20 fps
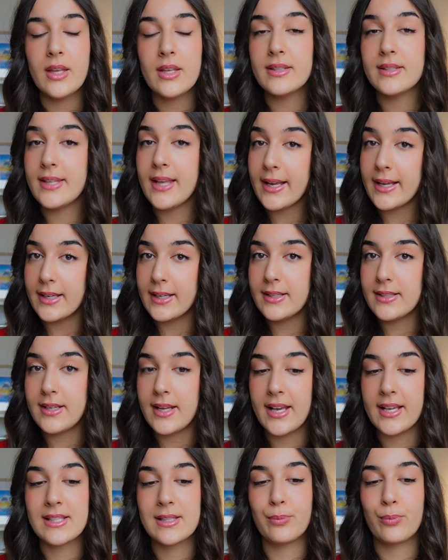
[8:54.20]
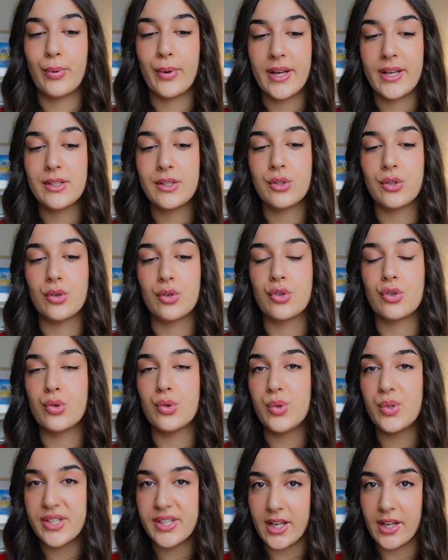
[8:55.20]
Second, express your
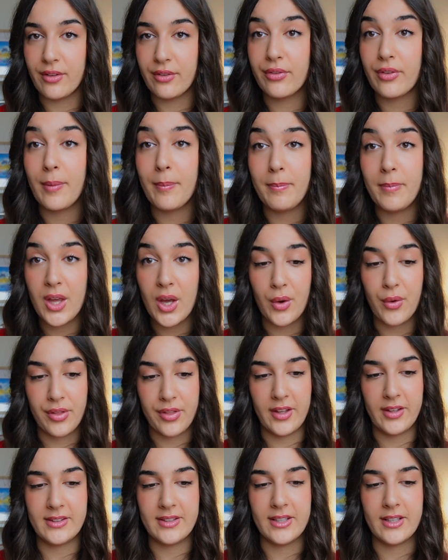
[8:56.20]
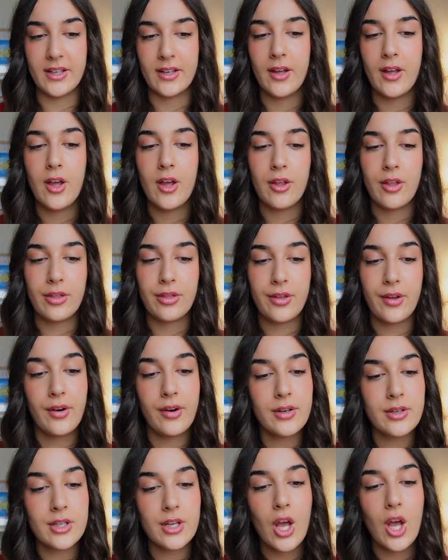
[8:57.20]
true self, be authentic.
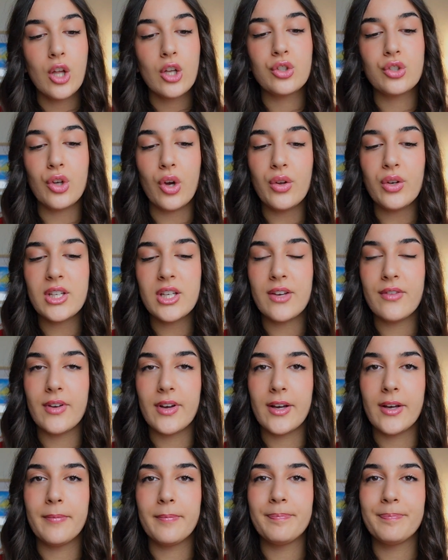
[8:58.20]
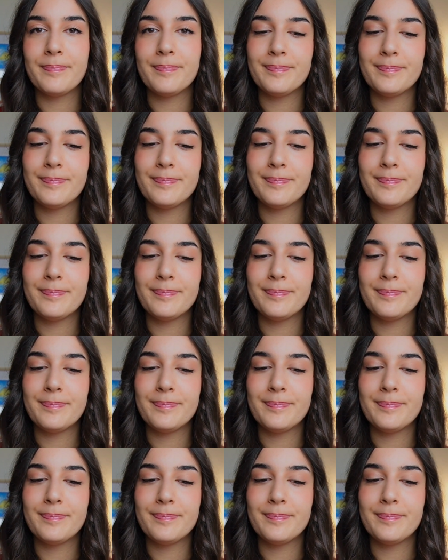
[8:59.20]
Third, don't give a